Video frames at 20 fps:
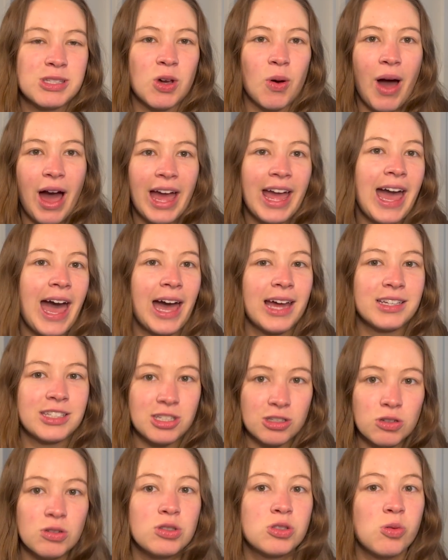So I had
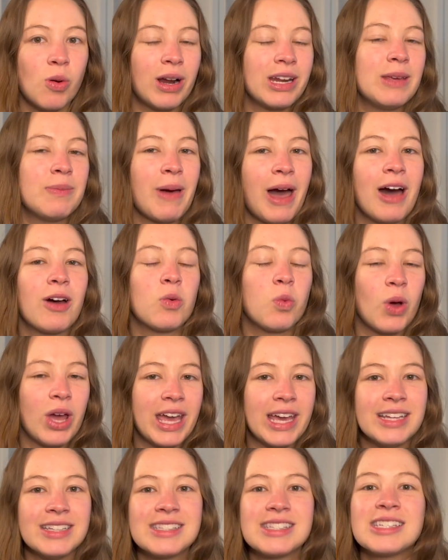2 20-pound
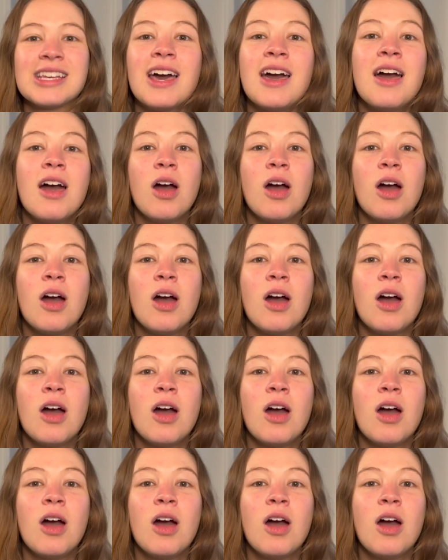weights.